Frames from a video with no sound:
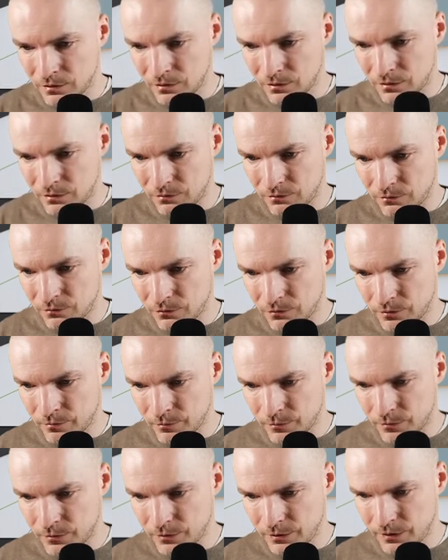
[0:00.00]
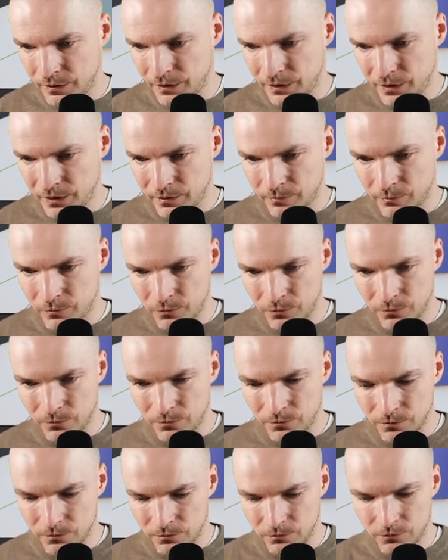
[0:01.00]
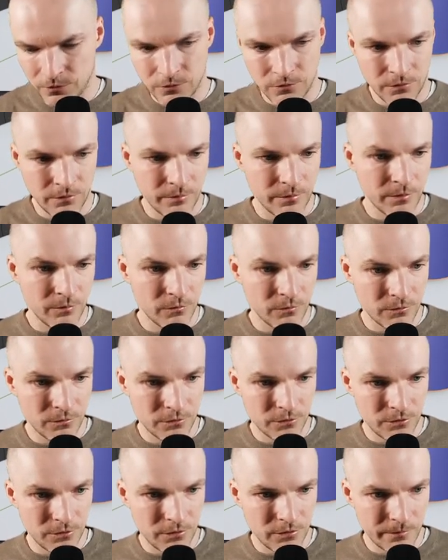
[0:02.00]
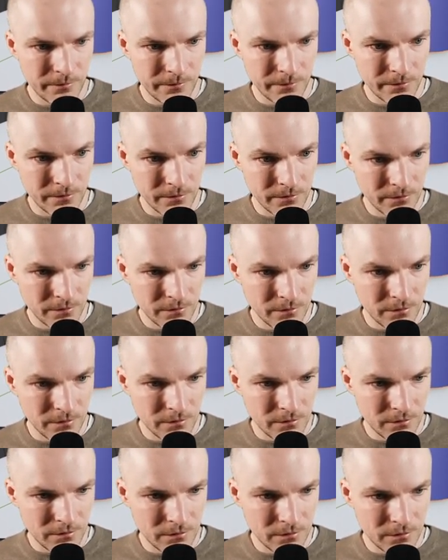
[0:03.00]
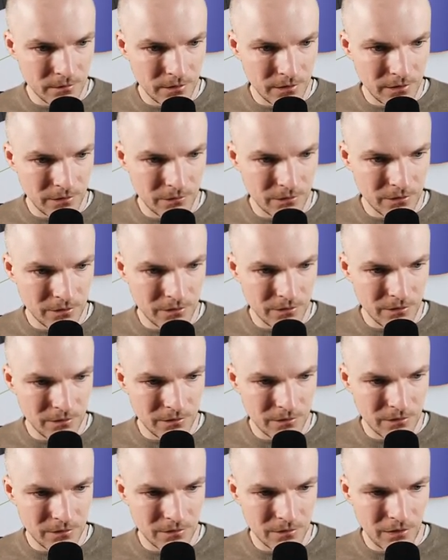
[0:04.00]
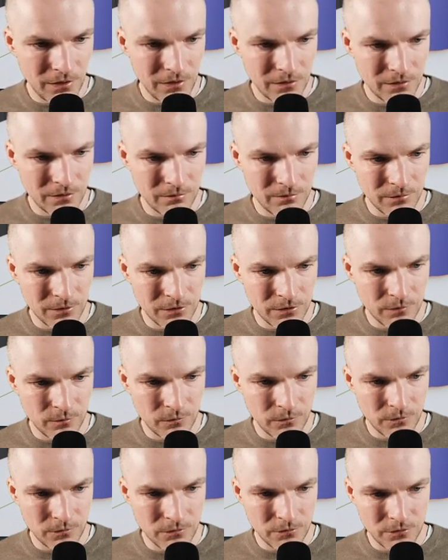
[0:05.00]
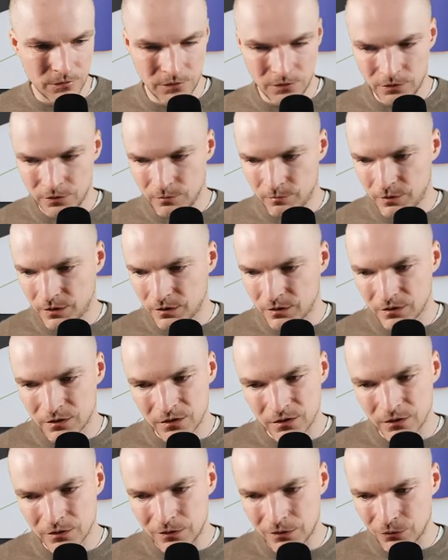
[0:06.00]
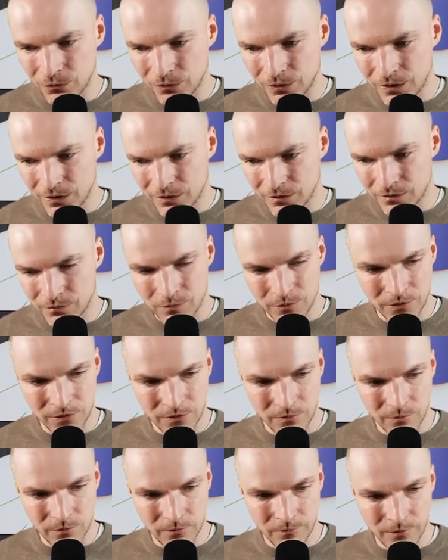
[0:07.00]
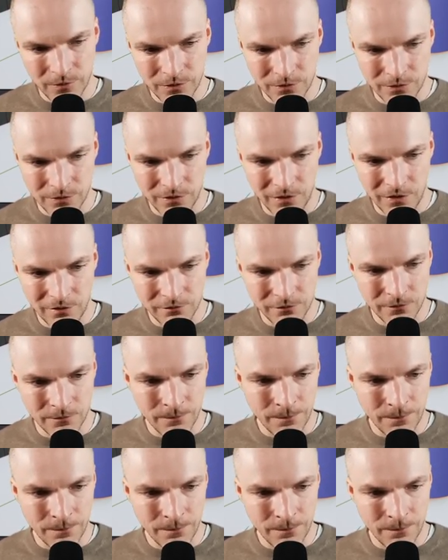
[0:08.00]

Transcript: Terraformer Atmo, which will be more sharp. And now you can see this has a much smoother transition because it's not toony, it's principled BSDF.